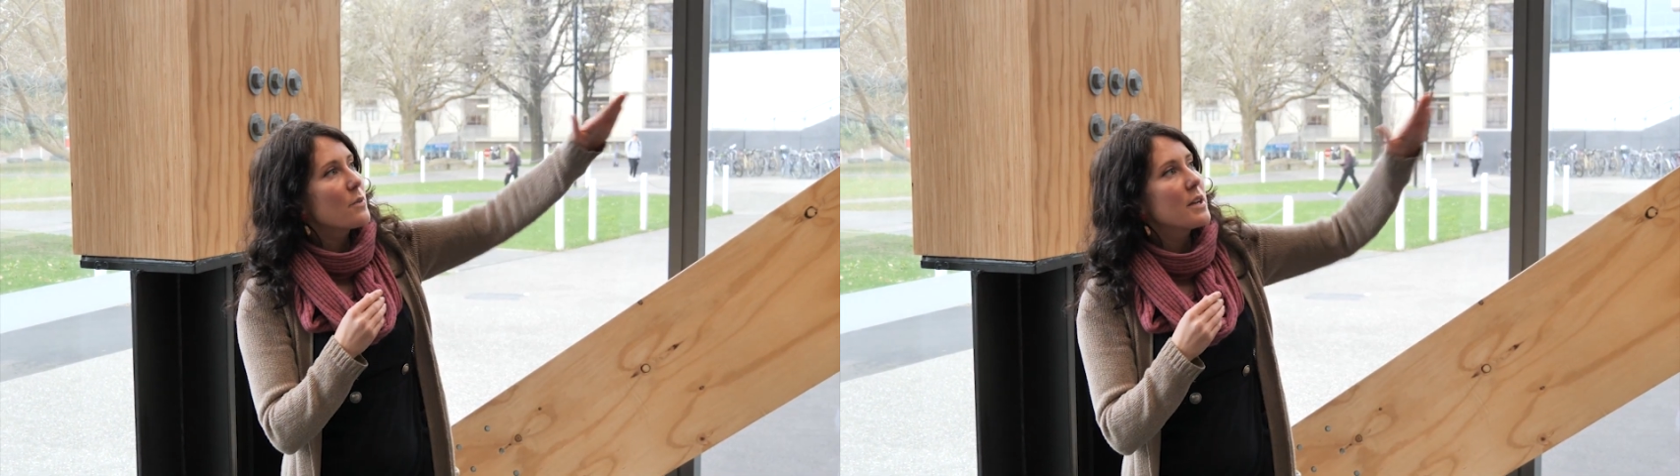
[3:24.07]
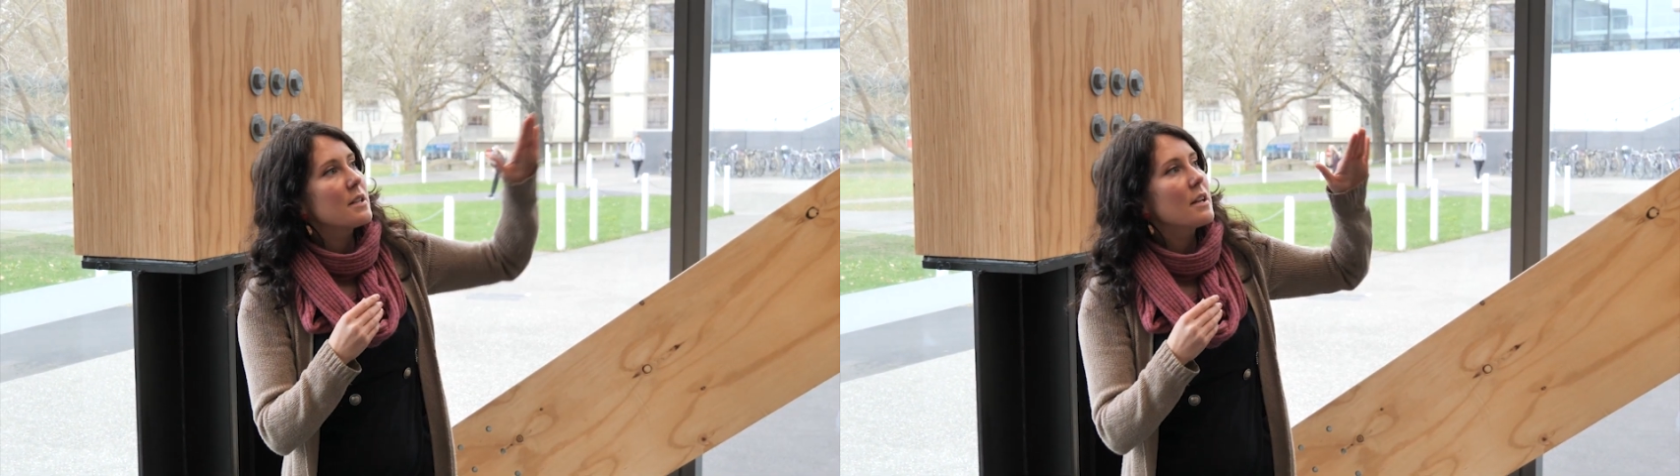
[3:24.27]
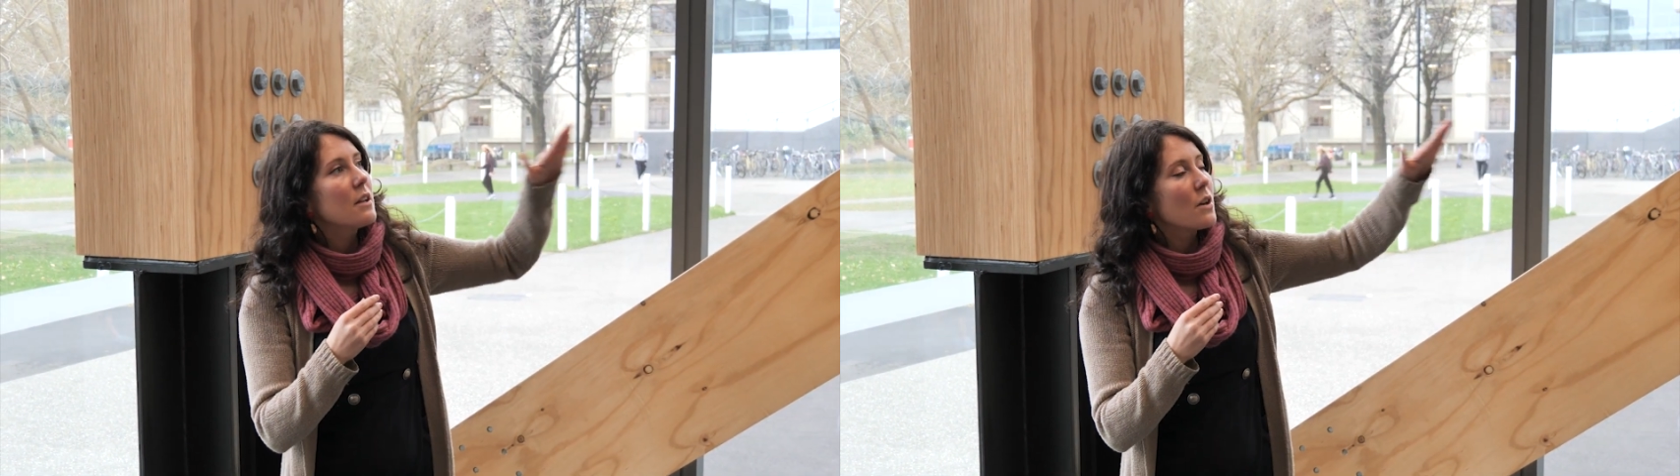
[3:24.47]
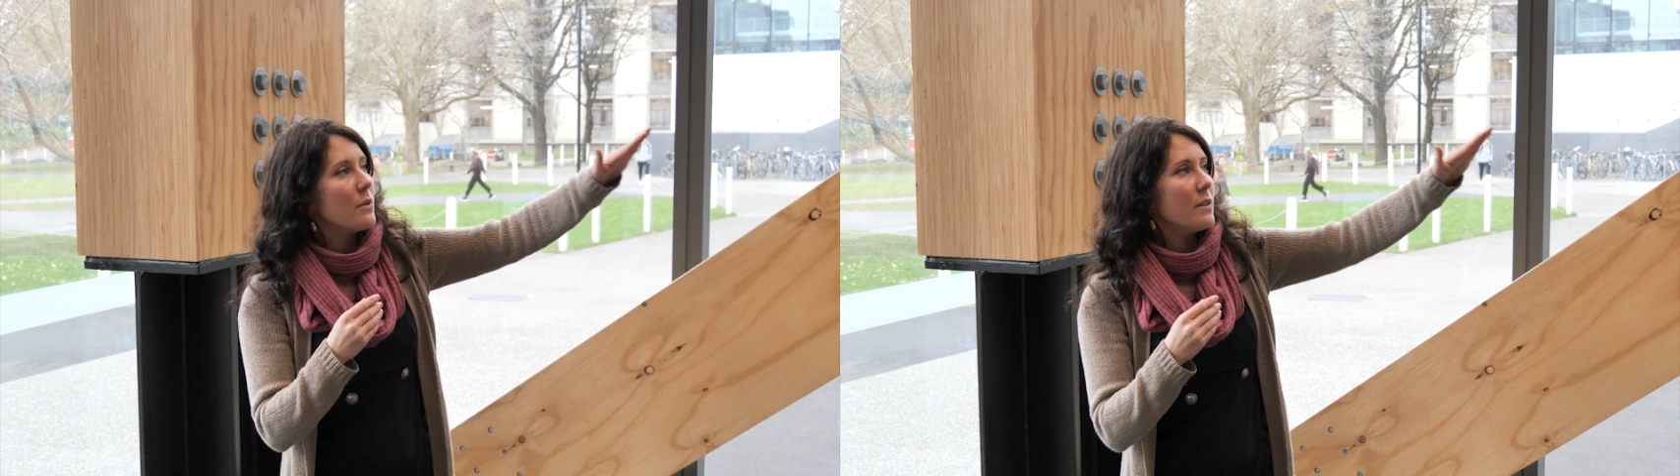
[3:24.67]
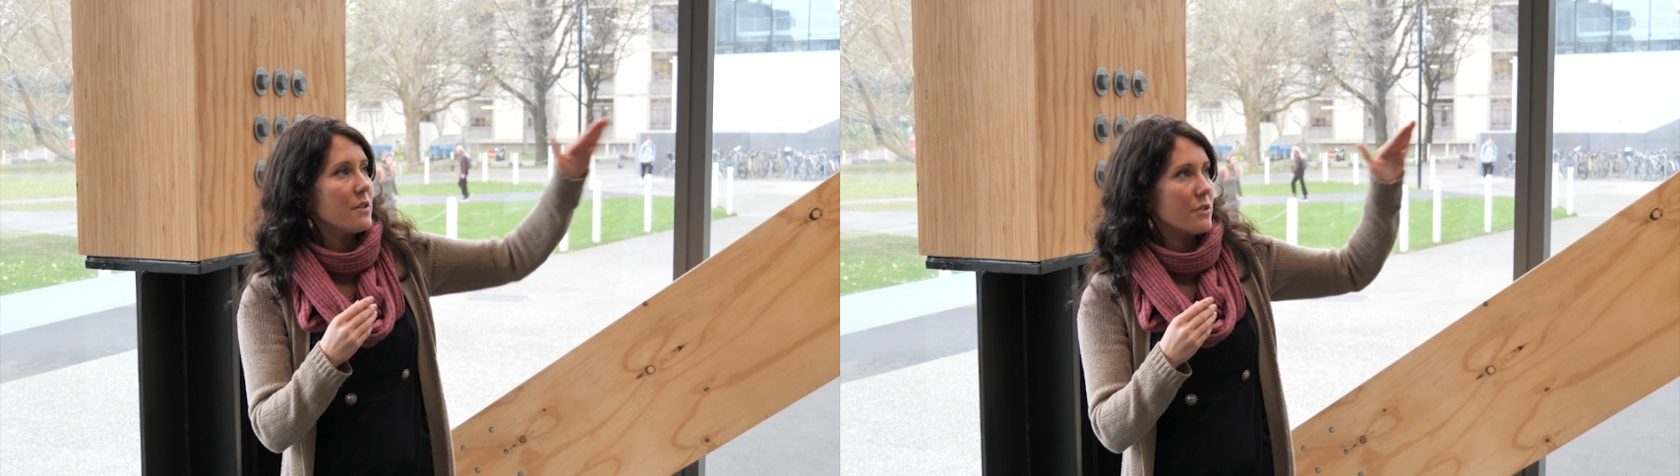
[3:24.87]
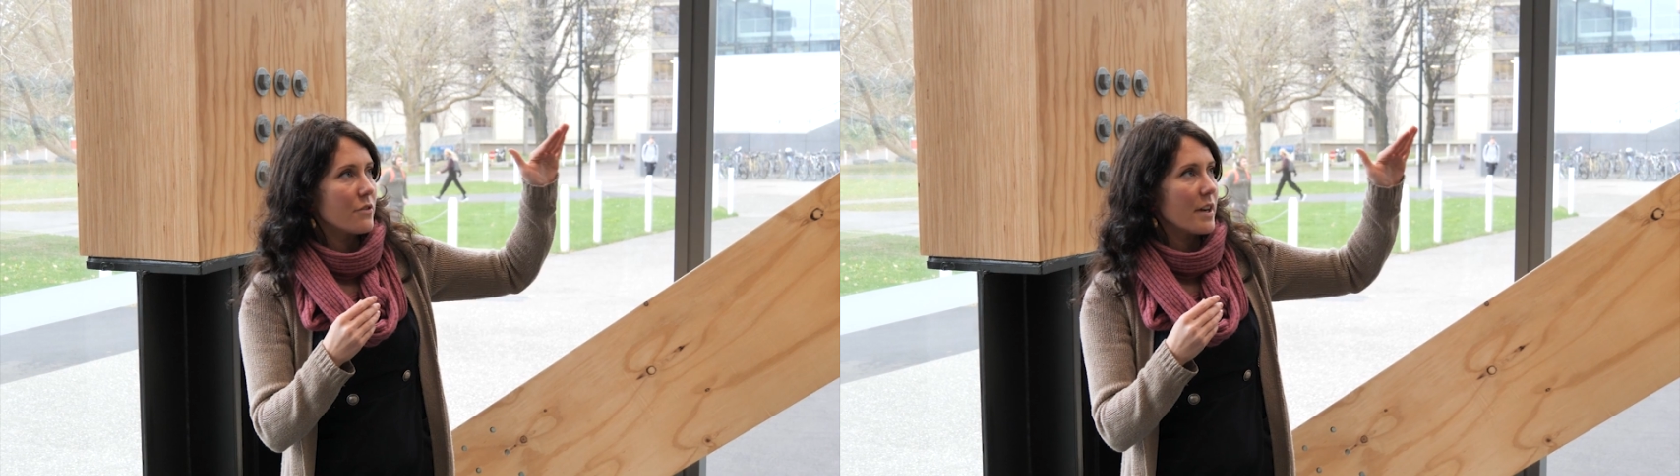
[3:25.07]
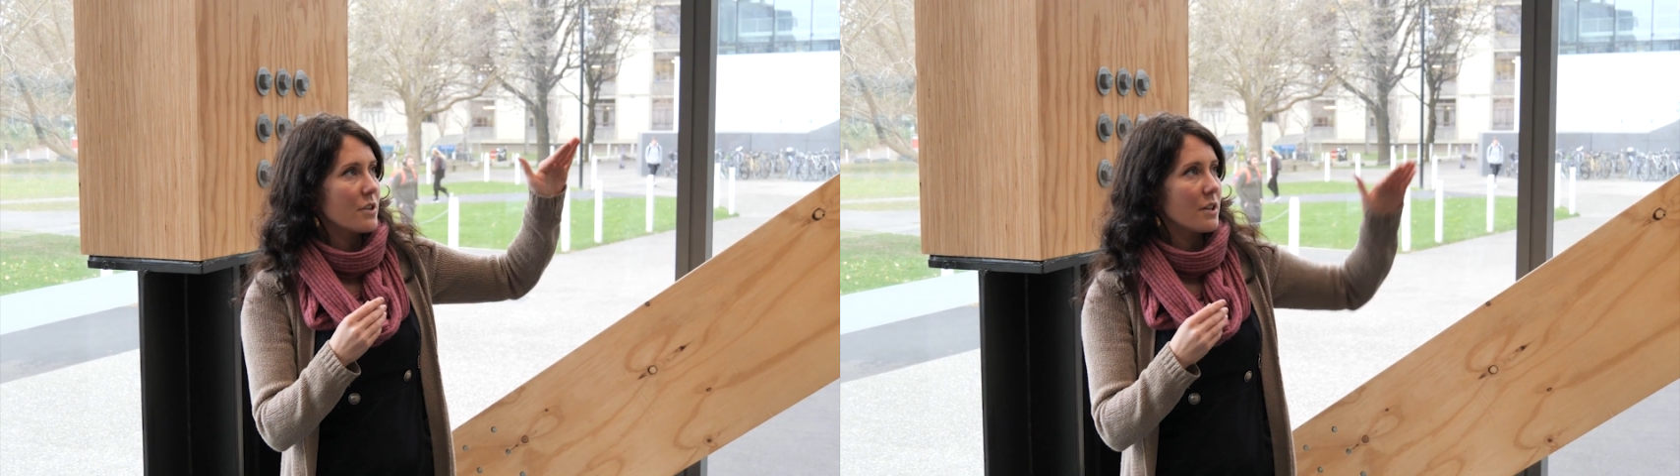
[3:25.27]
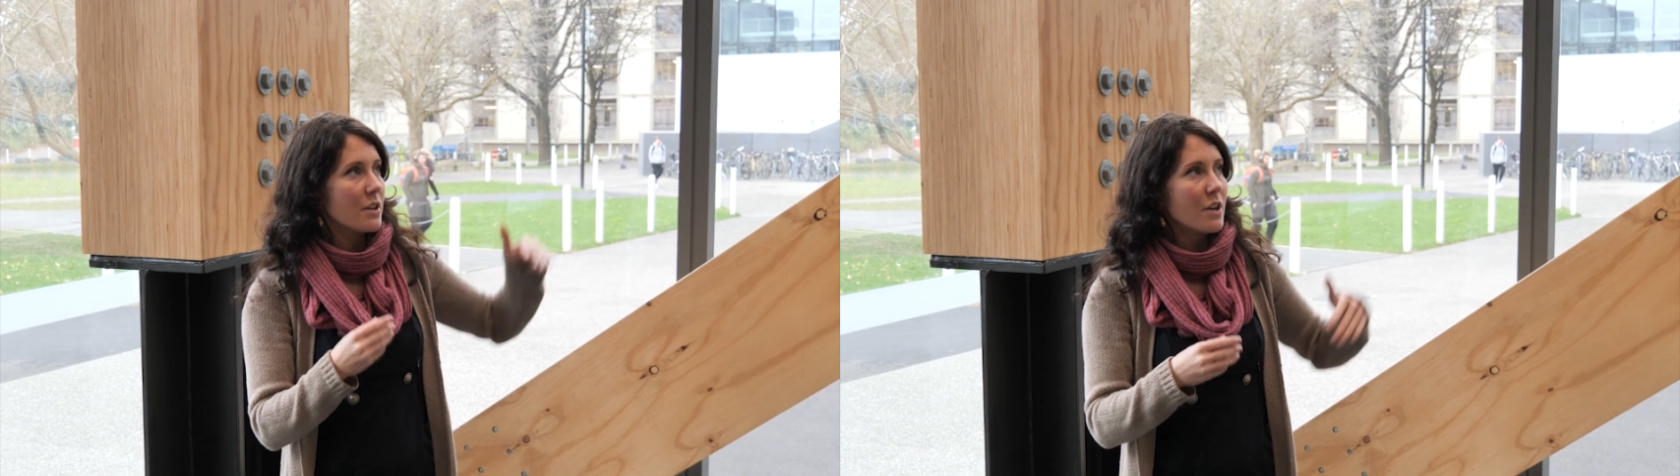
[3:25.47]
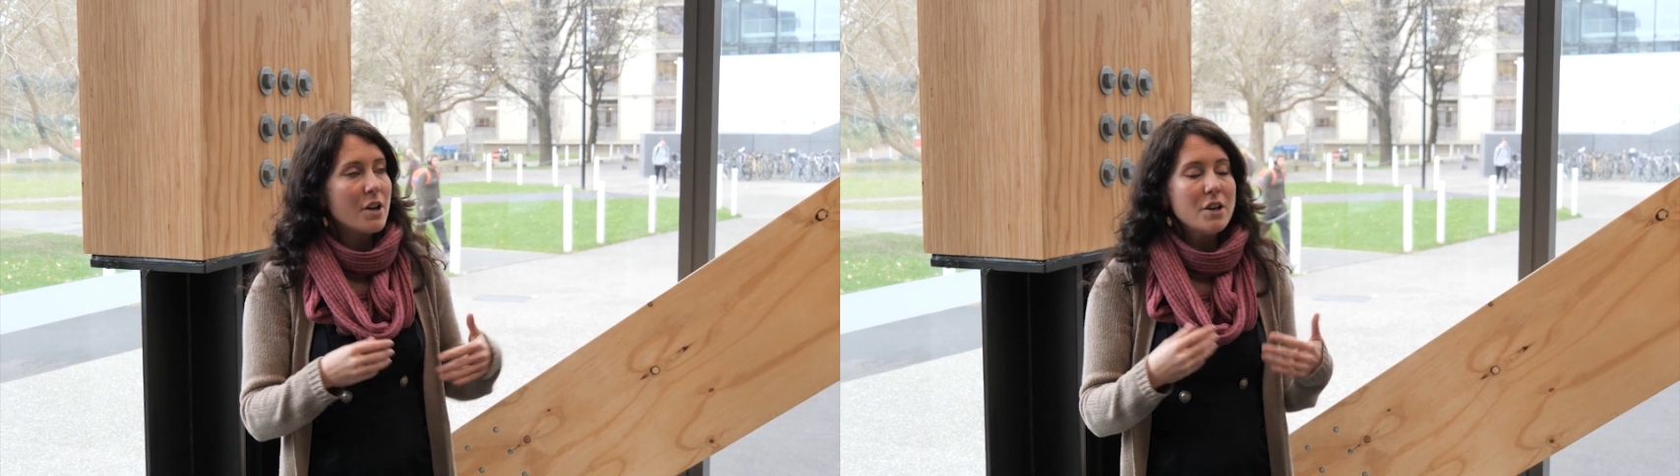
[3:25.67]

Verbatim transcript: bracing going this direction.